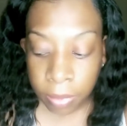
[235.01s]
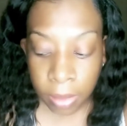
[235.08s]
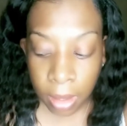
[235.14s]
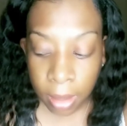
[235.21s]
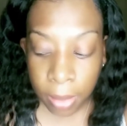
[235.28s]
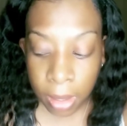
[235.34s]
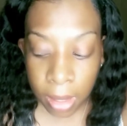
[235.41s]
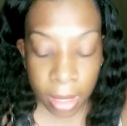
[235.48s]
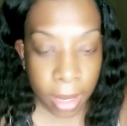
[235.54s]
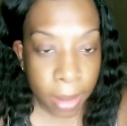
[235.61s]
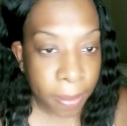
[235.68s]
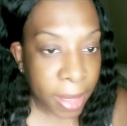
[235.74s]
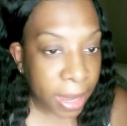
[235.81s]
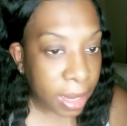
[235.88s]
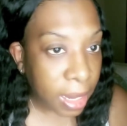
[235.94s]
I'm gonna come
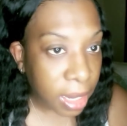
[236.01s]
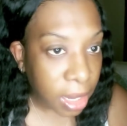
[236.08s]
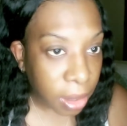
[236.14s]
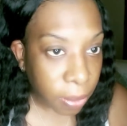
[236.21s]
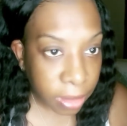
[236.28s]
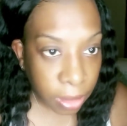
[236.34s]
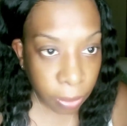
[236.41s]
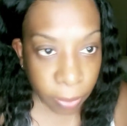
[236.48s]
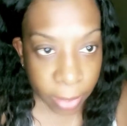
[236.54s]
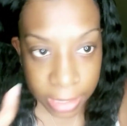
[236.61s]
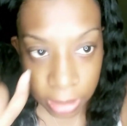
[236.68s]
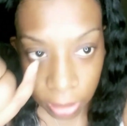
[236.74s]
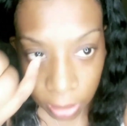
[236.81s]
back in here with the razor,